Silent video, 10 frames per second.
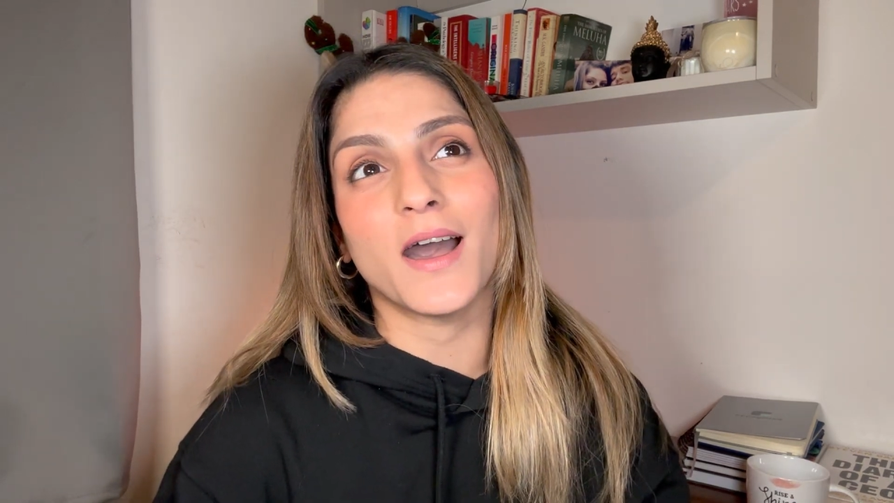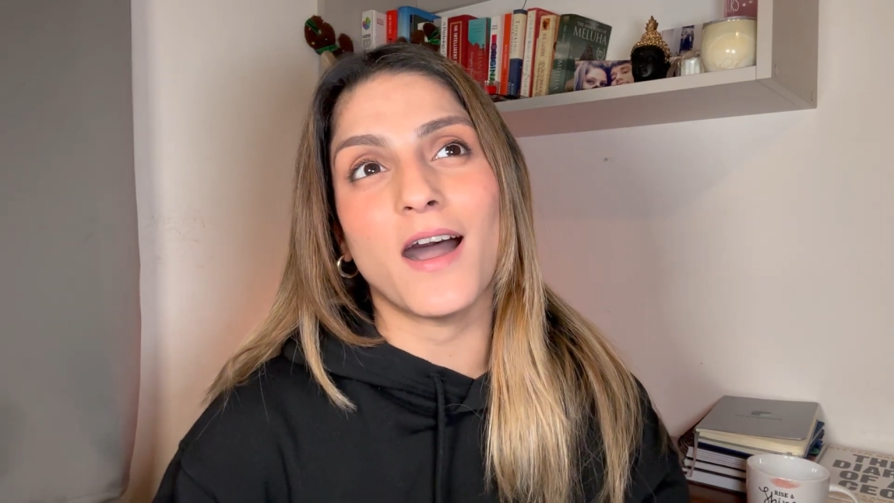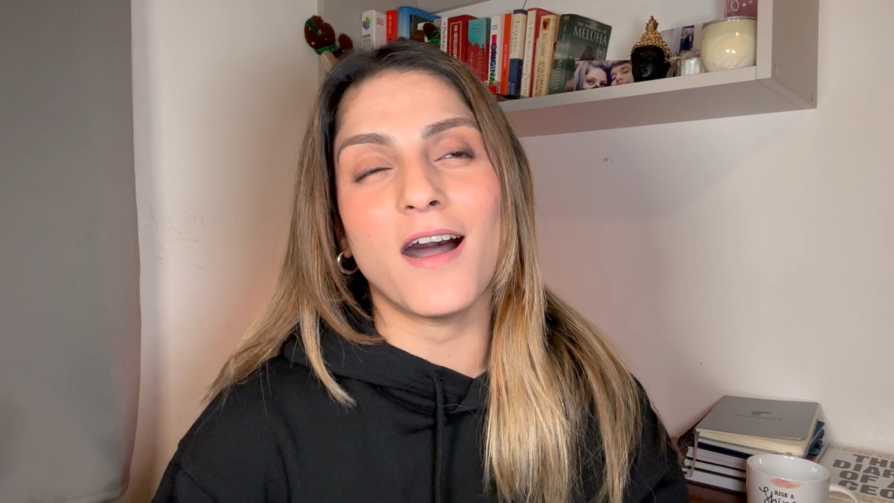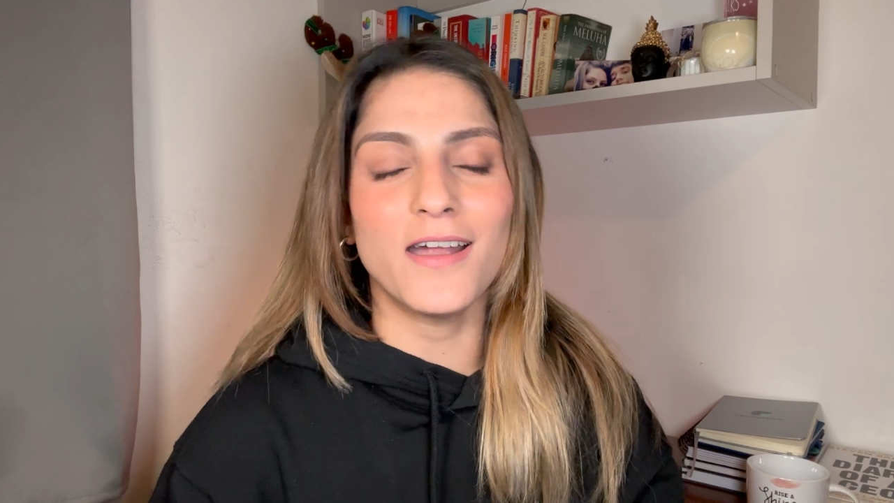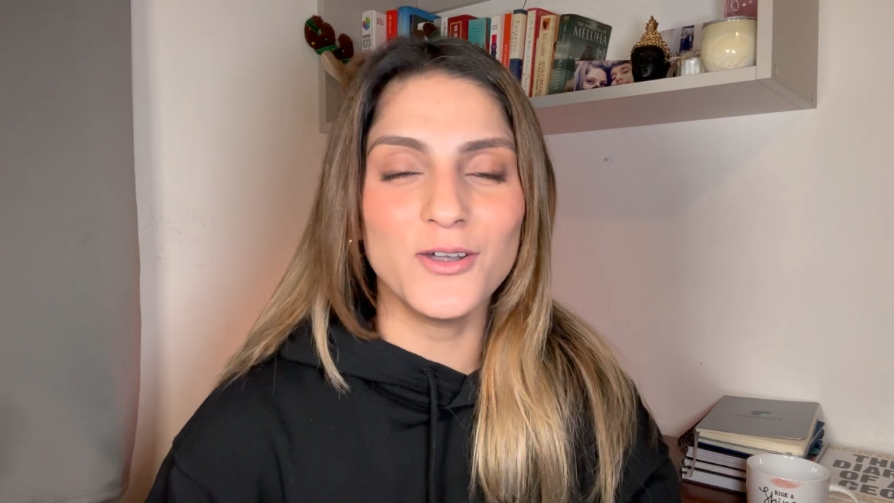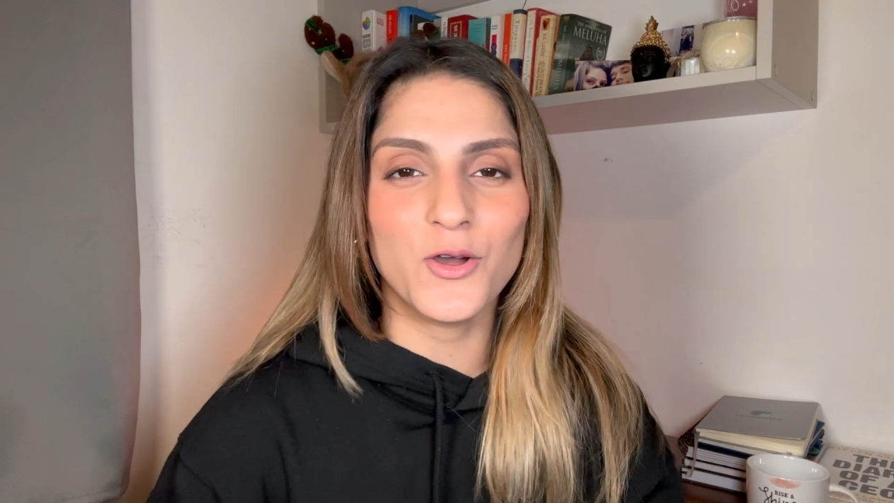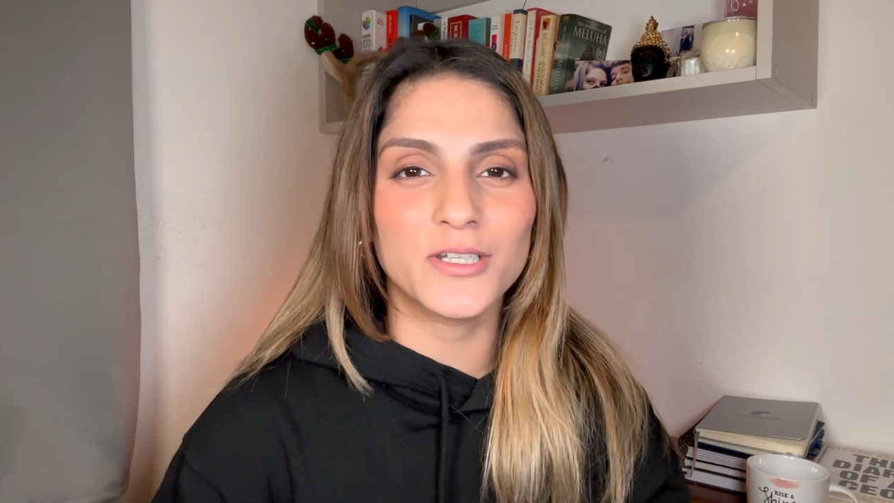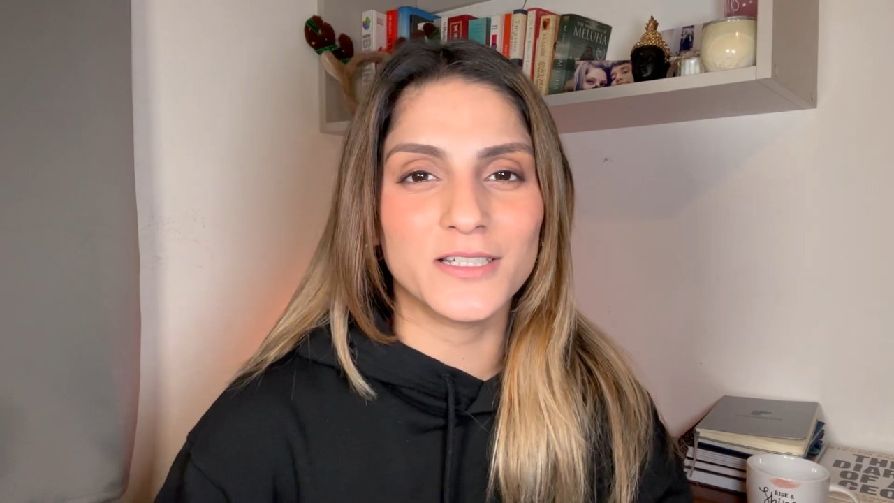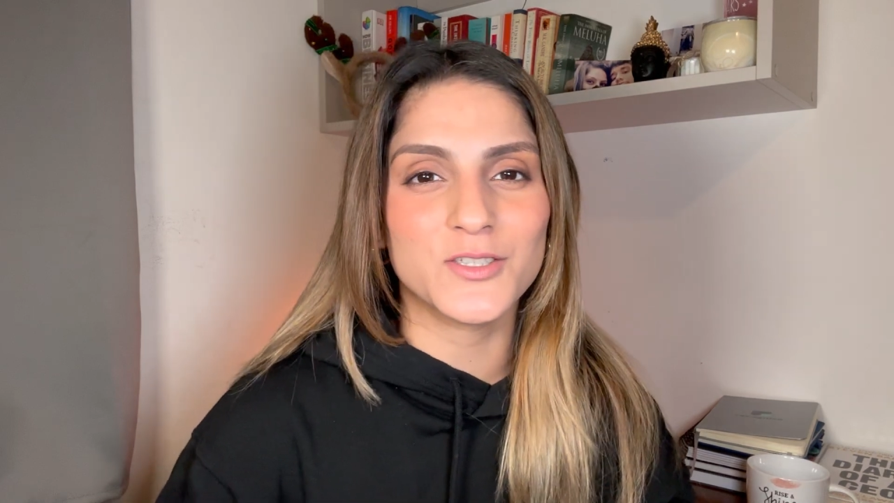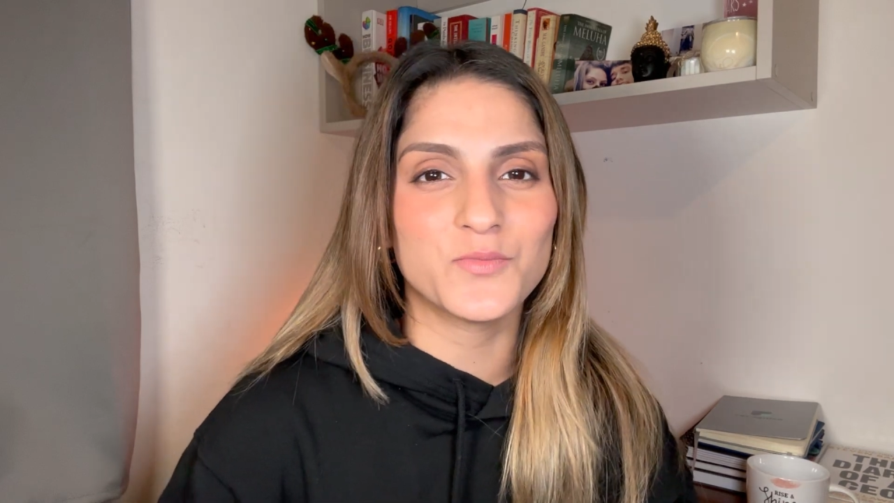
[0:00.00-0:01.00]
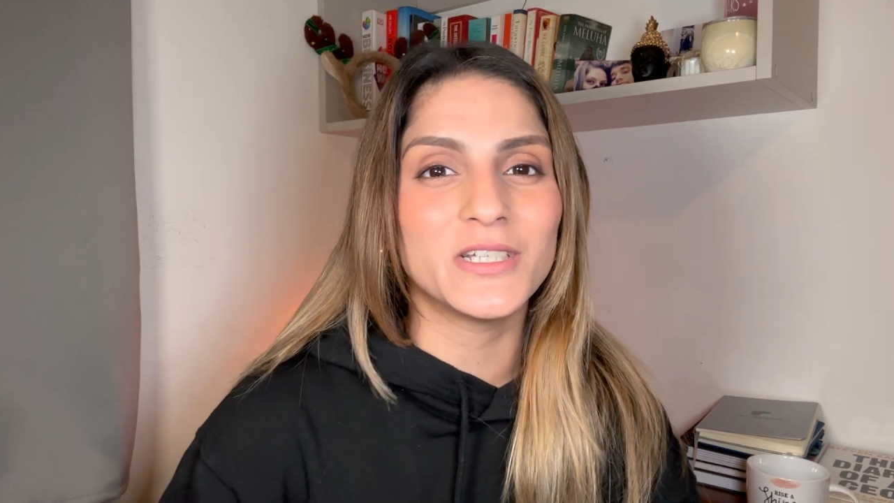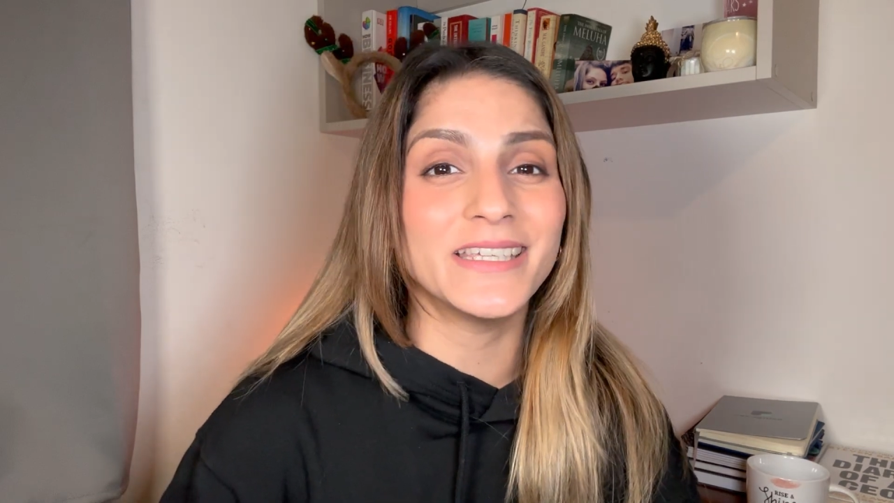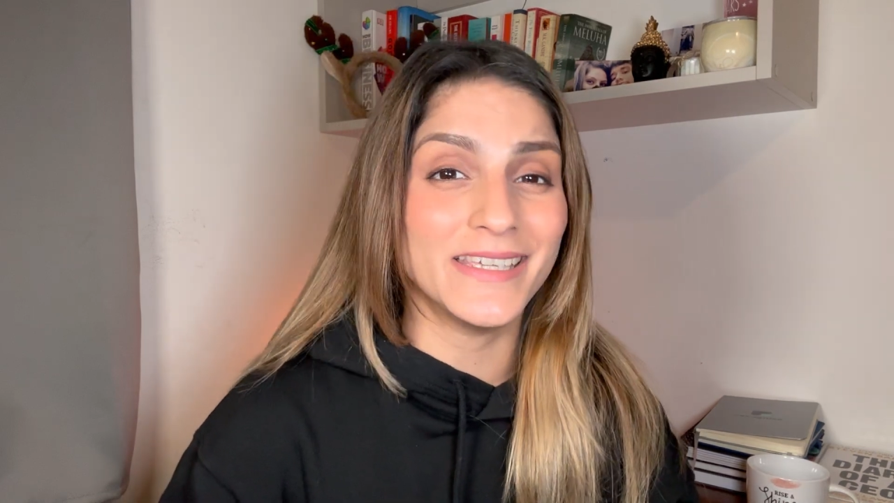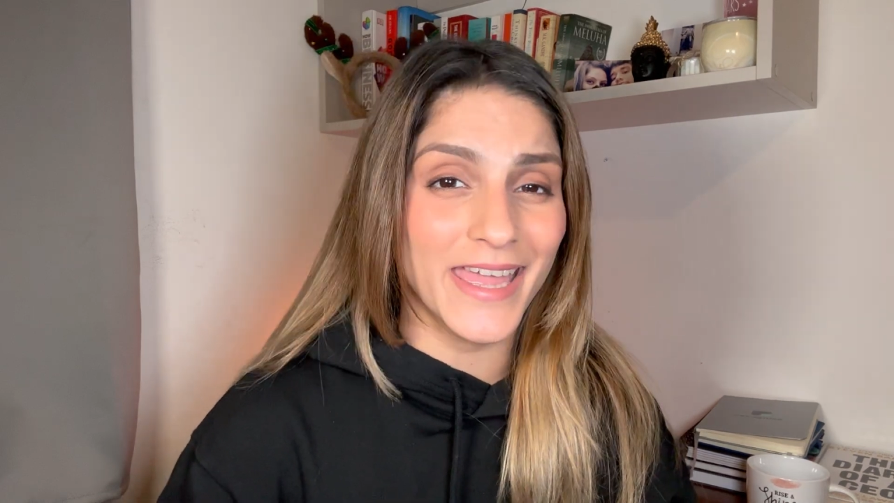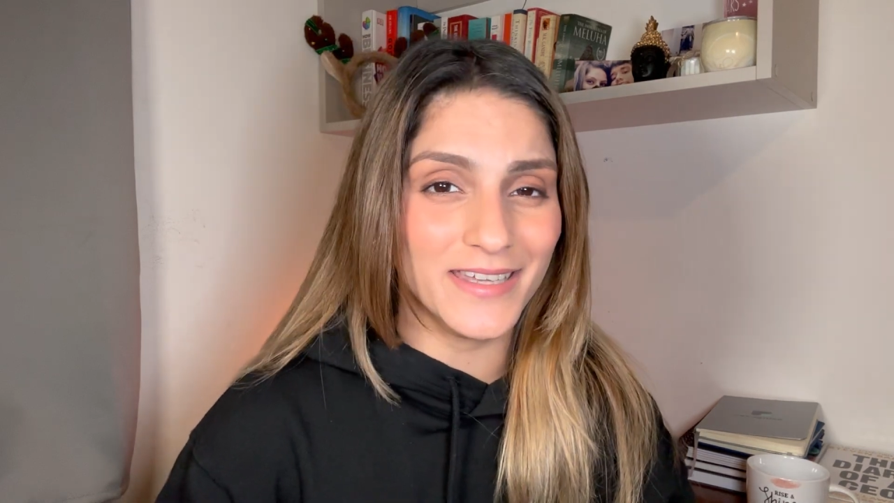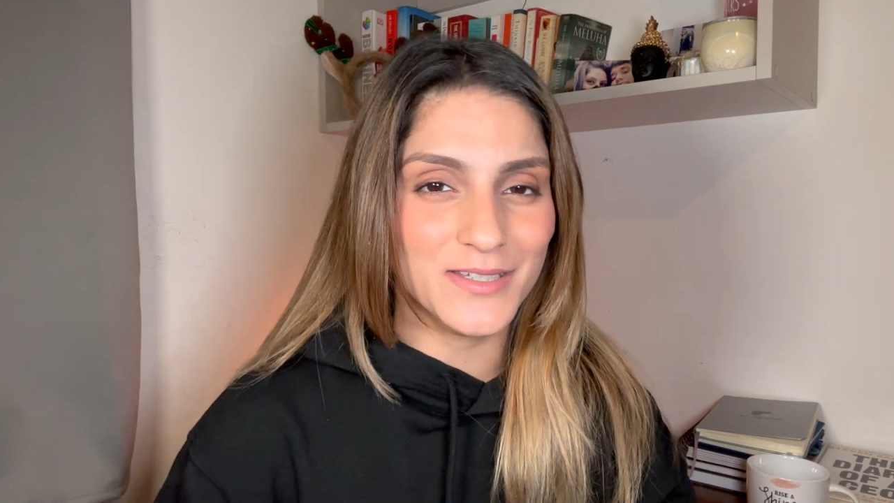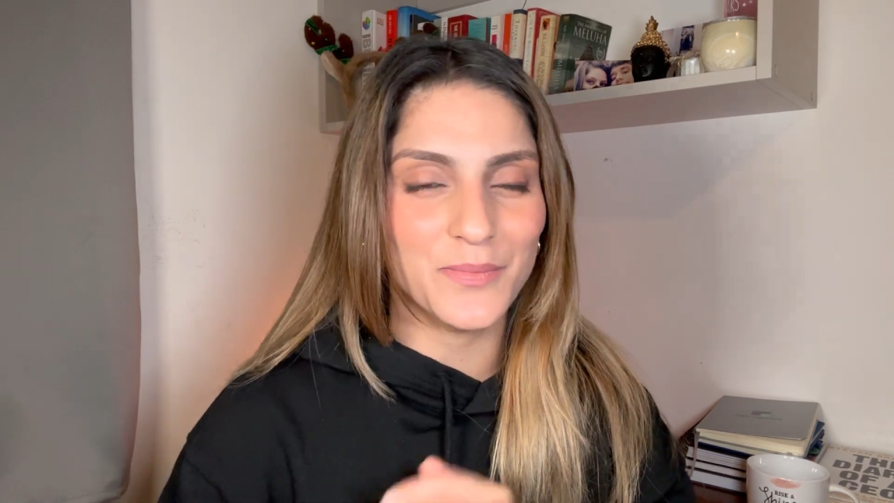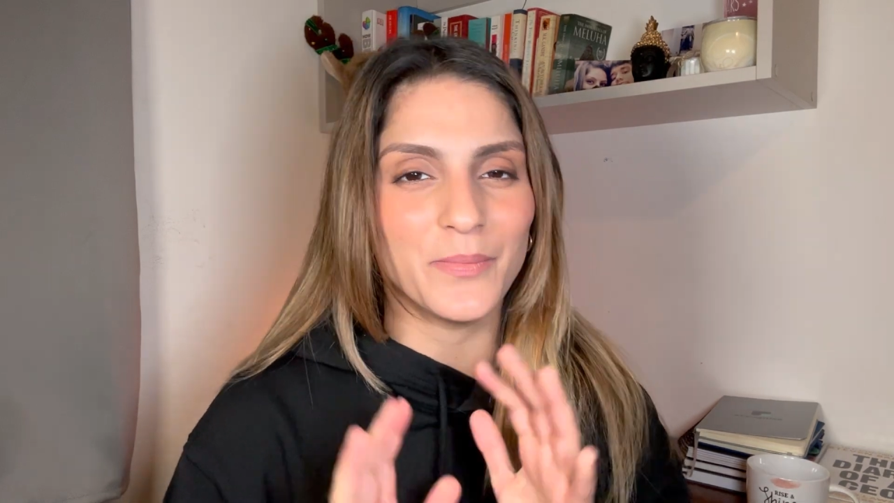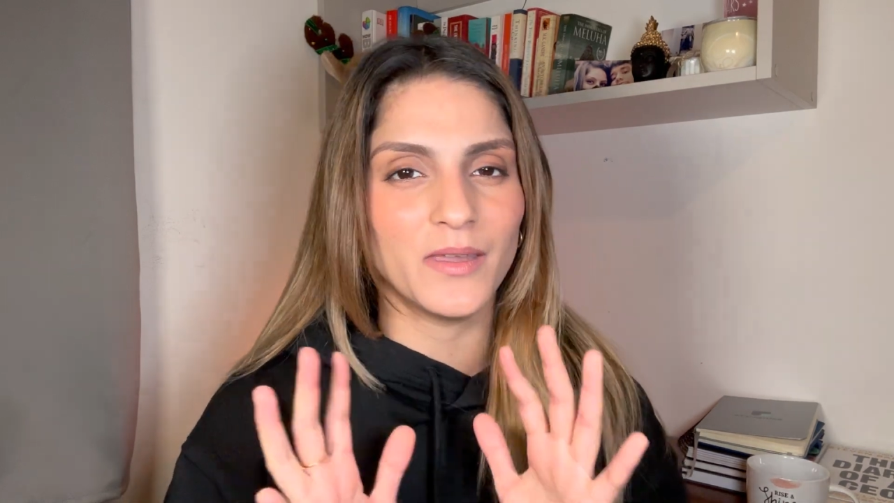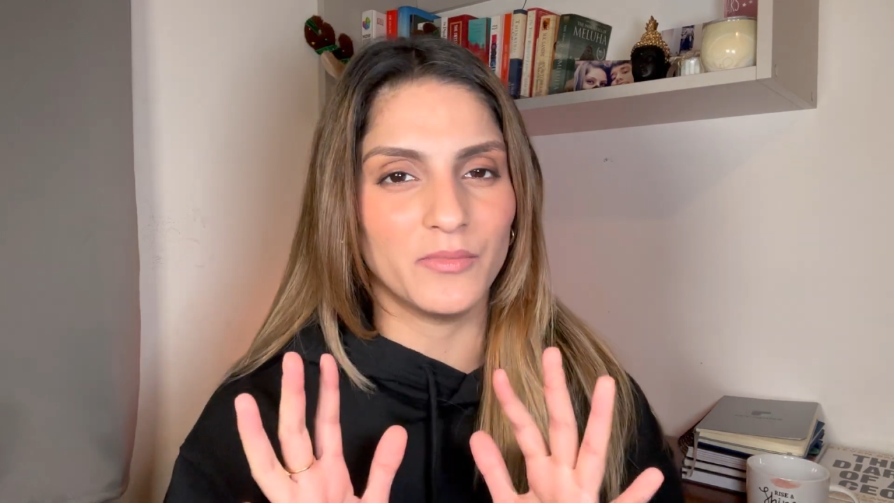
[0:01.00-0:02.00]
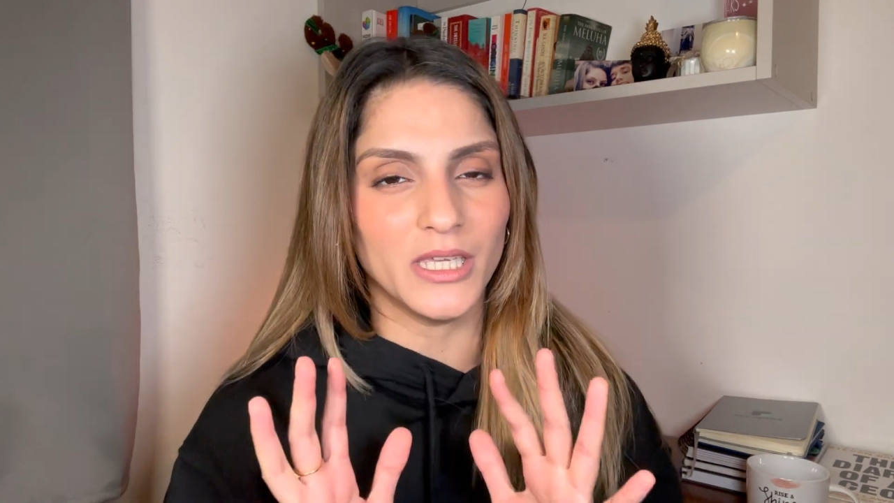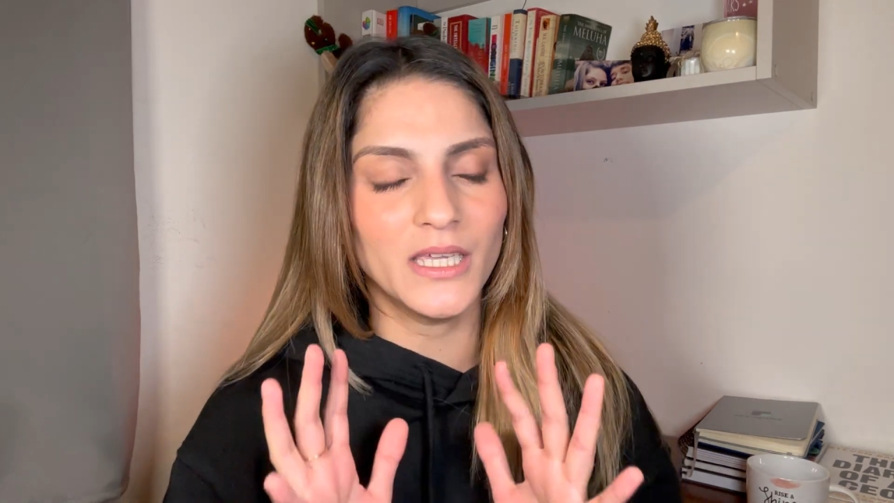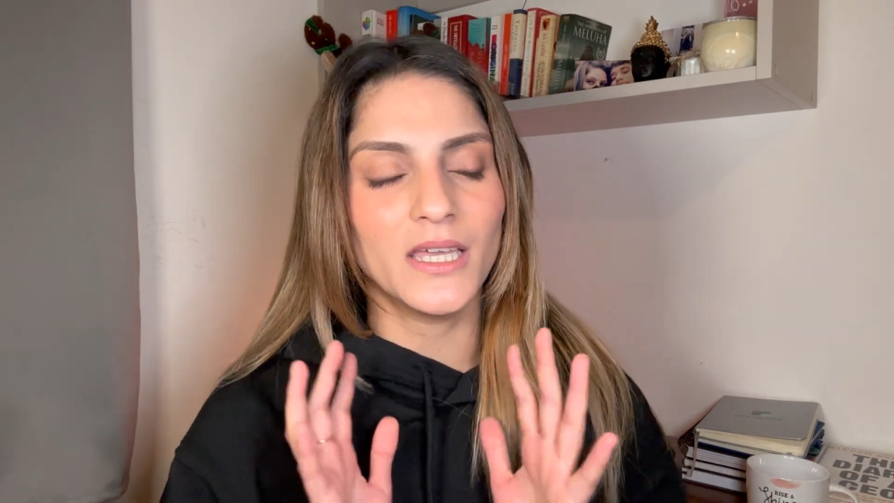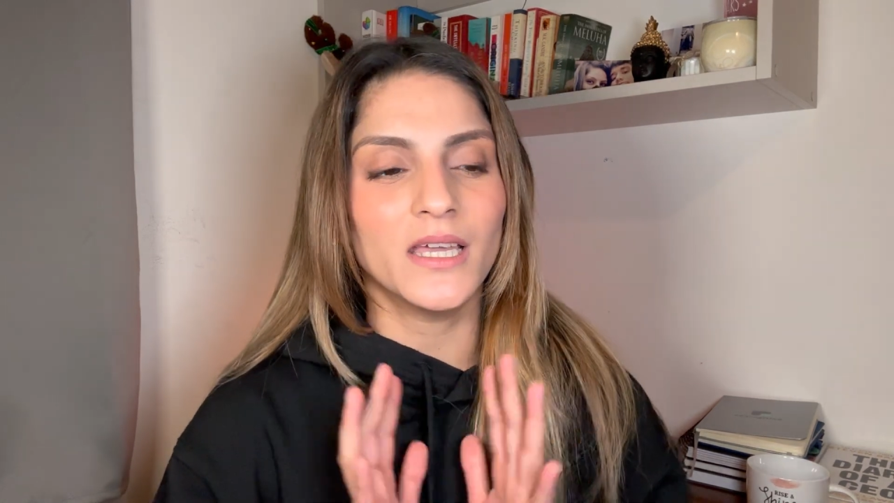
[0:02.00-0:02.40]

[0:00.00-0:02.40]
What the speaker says: are not eligible yet, maybe,